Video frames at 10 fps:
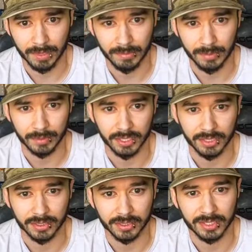People were
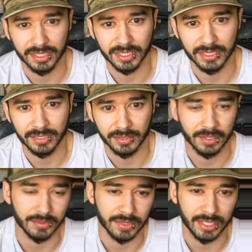interested, so
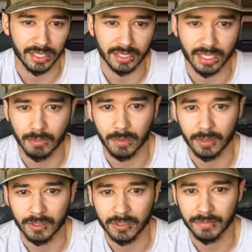I would sell a
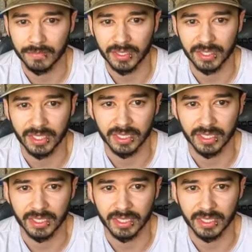couple, and